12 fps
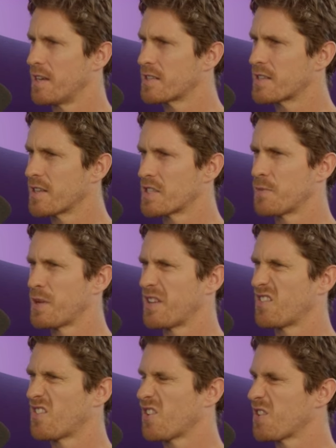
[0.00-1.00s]
it's a
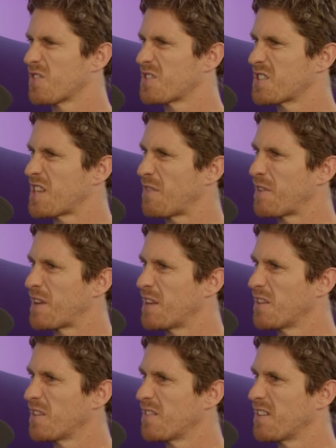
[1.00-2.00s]
bit sort of stuffy
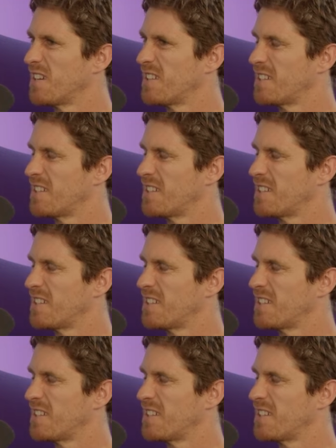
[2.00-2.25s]
and